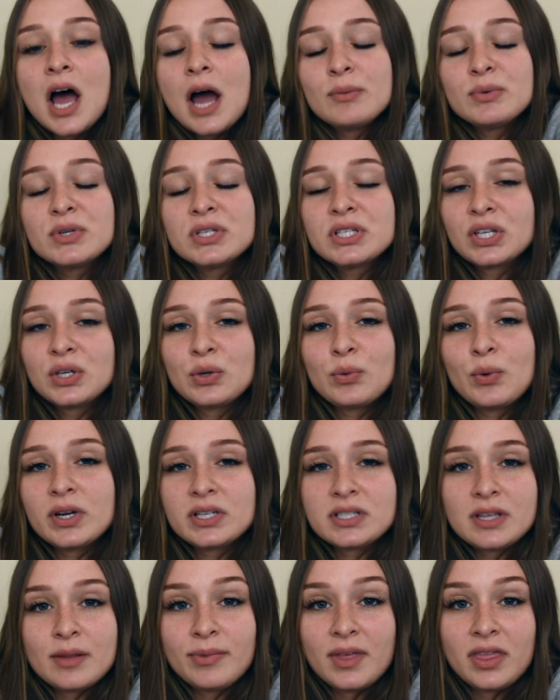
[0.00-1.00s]
I'm just gonna wear
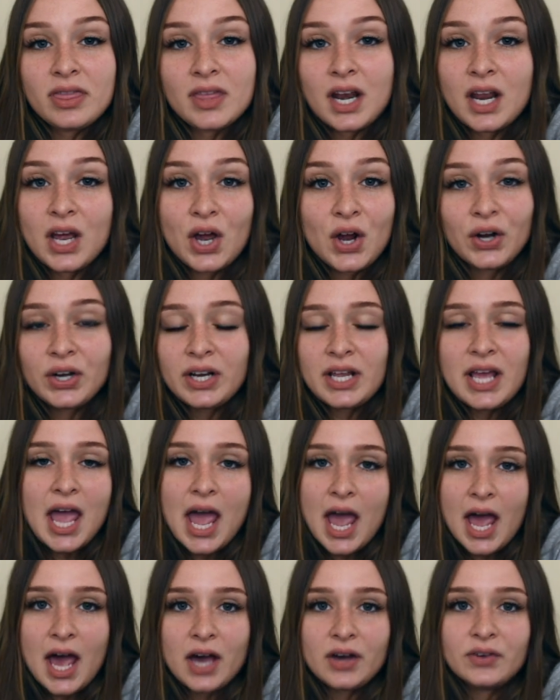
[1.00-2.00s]
something that I already
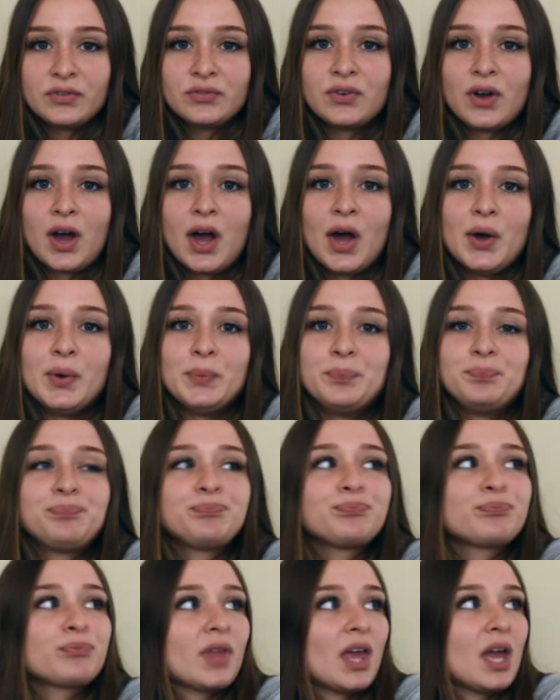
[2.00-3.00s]
have. Um,
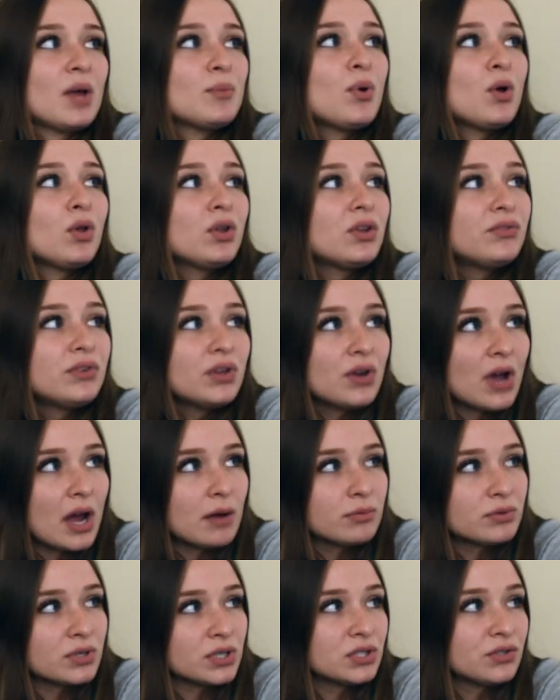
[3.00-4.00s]
I pulled a few
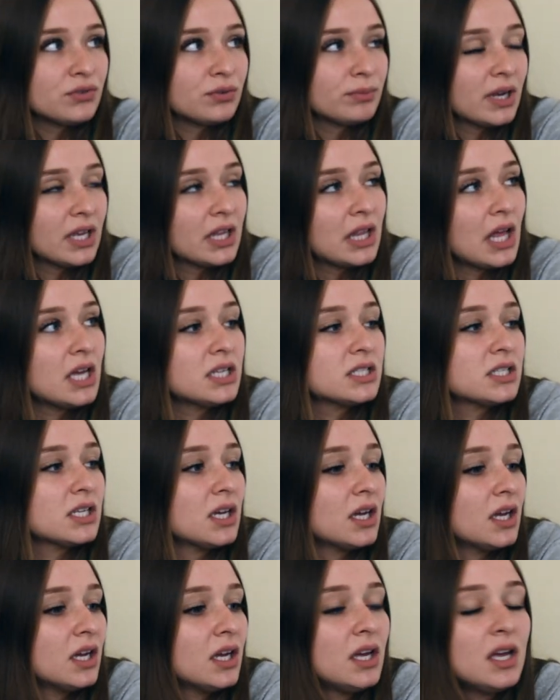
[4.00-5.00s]
options from my
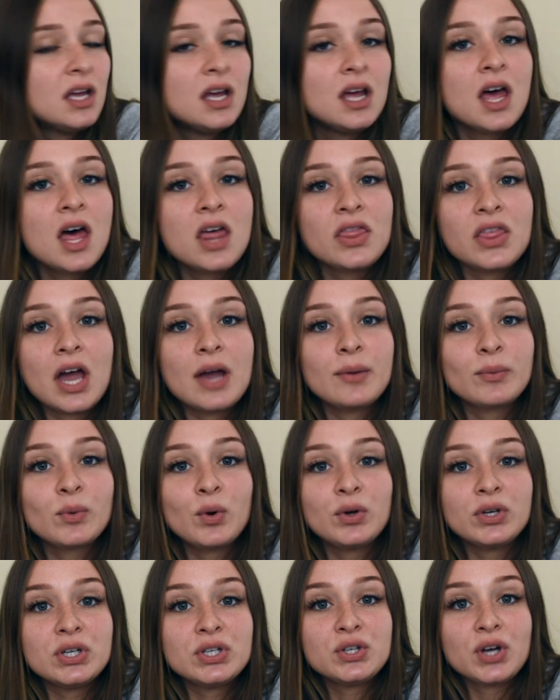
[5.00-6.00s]
closet that I'm
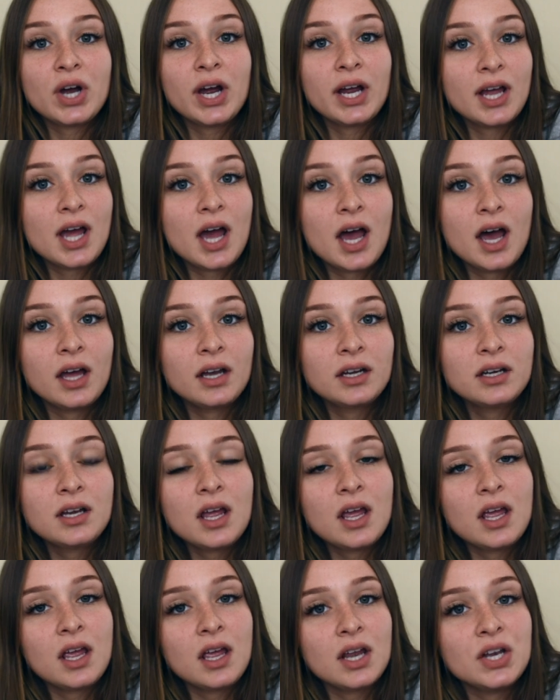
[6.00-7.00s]
going to try
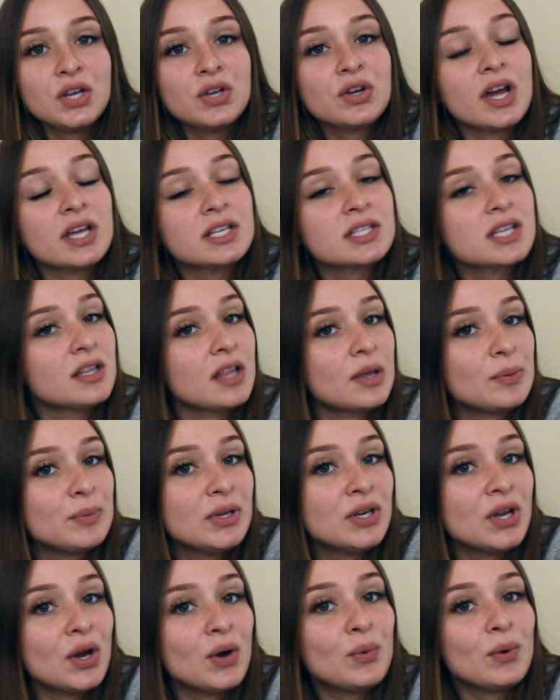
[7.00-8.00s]
on, and you guys can let
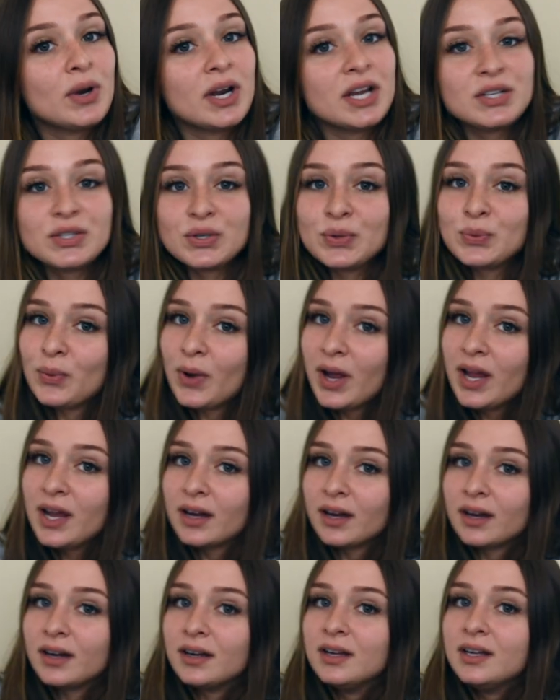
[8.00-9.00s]
me know what I should
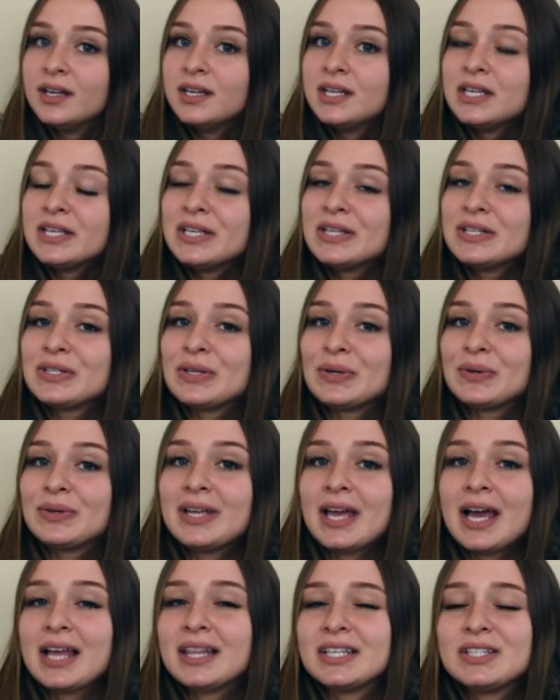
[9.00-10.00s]
wear. So
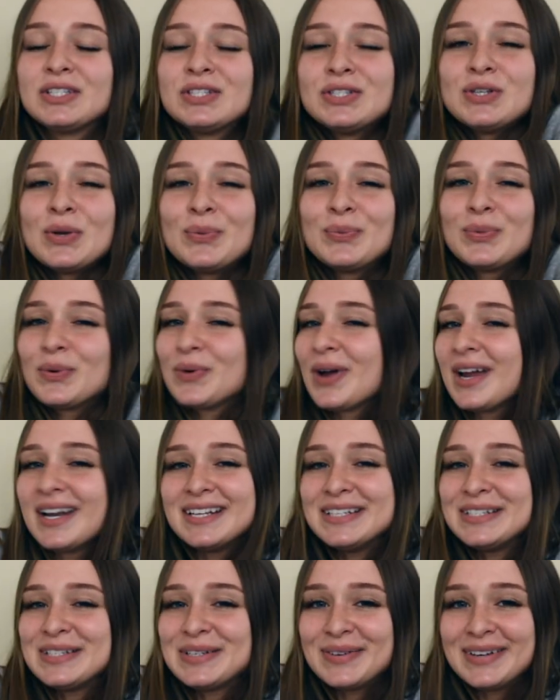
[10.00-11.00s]
yeah, let's jump right
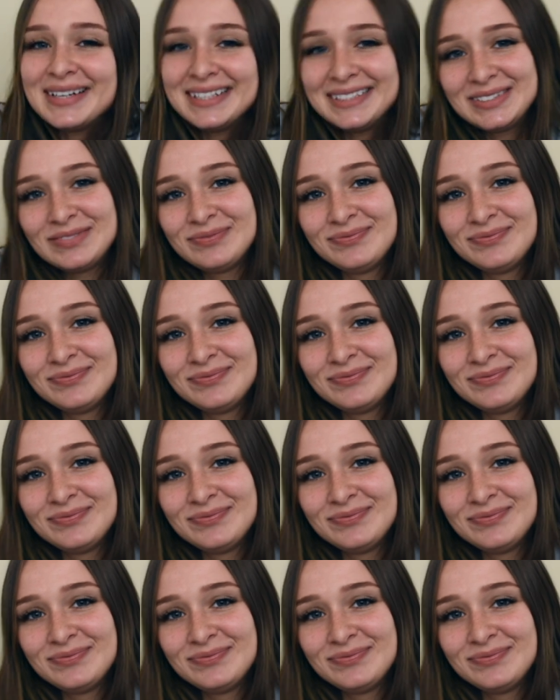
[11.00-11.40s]
into it.